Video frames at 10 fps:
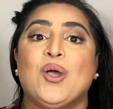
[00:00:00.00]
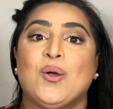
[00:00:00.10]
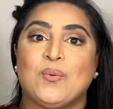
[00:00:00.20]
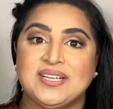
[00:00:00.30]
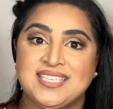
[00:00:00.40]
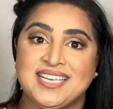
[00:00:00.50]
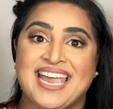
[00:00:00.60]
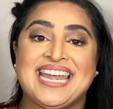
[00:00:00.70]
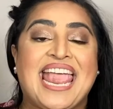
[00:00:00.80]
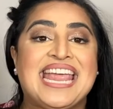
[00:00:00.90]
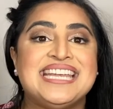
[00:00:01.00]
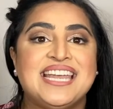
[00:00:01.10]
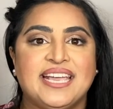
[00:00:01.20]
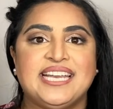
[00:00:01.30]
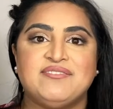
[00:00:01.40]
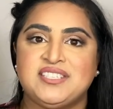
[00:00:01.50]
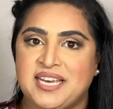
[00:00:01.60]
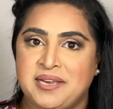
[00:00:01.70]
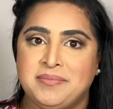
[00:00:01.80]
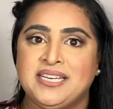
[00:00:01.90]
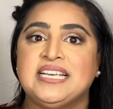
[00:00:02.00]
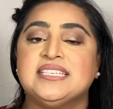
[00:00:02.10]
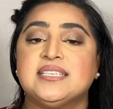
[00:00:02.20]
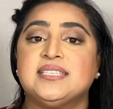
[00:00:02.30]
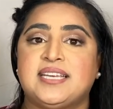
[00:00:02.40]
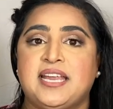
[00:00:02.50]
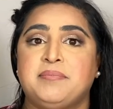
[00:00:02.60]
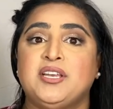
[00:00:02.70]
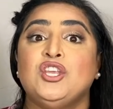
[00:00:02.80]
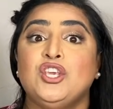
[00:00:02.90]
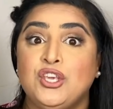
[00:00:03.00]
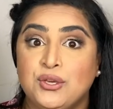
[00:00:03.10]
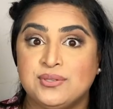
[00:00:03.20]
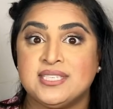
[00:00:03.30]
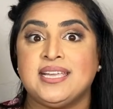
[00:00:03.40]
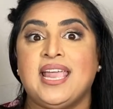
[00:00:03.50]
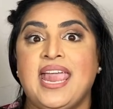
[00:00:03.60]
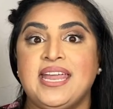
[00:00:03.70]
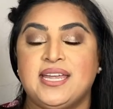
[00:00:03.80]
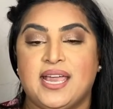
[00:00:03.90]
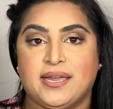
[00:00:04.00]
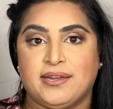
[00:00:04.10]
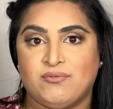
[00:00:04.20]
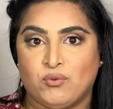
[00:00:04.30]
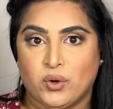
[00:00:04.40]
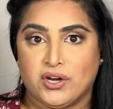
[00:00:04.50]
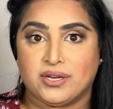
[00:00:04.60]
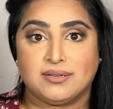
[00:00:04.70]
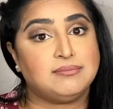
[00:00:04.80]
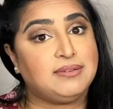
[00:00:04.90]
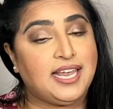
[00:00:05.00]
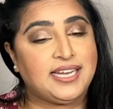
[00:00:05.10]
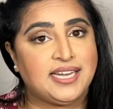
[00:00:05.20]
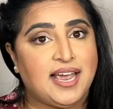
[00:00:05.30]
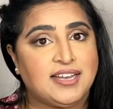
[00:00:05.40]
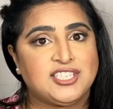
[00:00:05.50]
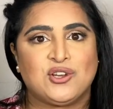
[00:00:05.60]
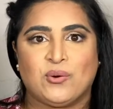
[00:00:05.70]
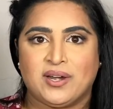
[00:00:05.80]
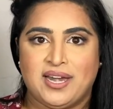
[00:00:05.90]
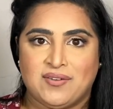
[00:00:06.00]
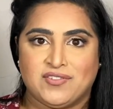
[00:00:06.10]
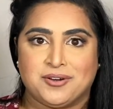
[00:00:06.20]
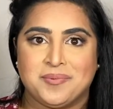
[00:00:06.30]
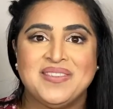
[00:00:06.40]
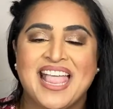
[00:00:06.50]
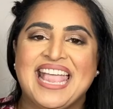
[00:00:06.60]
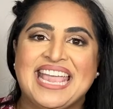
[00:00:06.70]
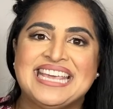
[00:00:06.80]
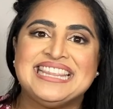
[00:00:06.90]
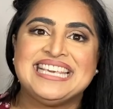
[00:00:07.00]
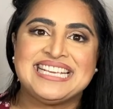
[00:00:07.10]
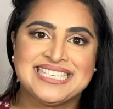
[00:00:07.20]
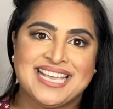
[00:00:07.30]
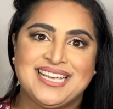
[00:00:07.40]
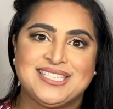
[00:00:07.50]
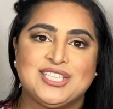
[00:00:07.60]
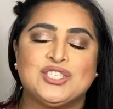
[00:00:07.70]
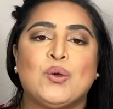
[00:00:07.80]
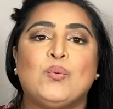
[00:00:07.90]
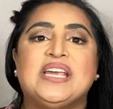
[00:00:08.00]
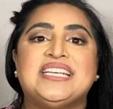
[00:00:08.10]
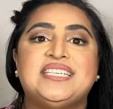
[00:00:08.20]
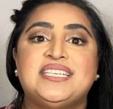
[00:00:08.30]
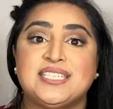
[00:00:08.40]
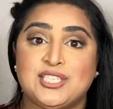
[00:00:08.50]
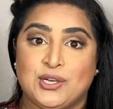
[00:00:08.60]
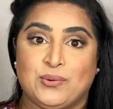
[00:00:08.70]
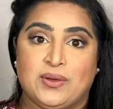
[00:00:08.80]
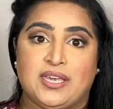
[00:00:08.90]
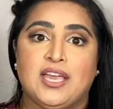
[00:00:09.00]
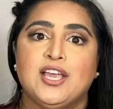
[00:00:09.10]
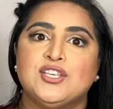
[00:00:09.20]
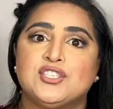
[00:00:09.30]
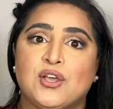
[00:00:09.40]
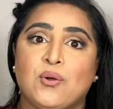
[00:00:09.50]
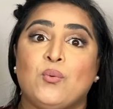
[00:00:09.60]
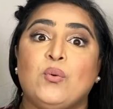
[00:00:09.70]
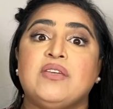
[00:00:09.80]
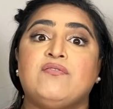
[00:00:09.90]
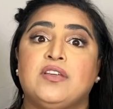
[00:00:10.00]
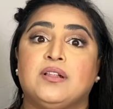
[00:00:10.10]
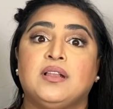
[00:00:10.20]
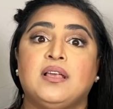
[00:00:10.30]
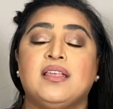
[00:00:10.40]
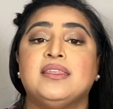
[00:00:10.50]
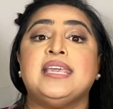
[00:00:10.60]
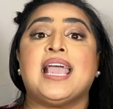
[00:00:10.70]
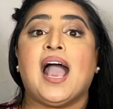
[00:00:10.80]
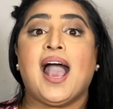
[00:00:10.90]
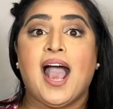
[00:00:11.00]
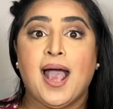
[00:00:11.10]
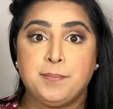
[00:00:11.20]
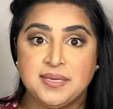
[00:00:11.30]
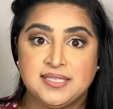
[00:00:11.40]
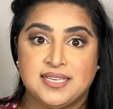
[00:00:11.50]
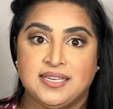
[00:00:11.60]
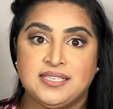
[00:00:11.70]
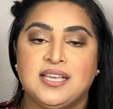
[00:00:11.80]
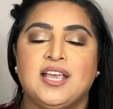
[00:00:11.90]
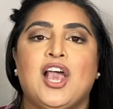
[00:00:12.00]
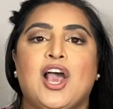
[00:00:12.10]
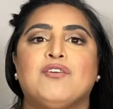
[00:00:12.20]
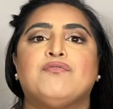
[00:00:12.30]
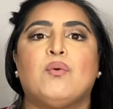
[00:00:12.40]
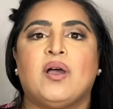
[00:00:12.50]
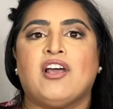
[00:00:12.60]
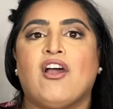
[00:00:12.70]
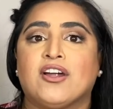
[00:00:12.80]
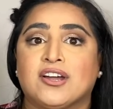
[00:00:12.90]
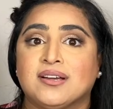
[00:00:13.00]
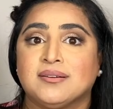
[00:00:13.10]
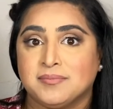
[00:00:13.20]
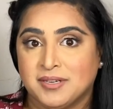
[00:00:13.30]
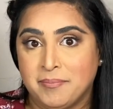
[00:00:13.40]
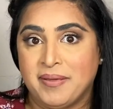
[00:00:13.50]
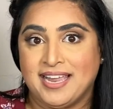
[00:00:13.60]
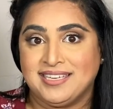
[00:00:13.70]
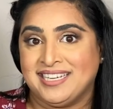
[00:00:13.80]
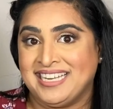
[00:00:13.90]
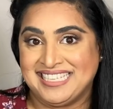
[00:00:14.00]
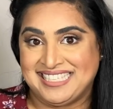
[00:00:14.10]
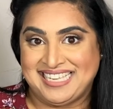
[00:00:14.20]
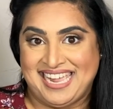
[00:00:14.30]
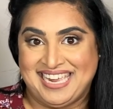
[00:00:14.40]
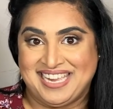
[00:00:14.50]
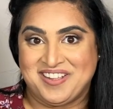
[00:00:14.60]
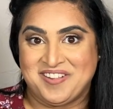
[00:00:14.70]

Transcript: Once again, a negative statement is a statement using a negative word, like not or never. In these cases, we disagree. So we feel the opposite of what our companion is saying.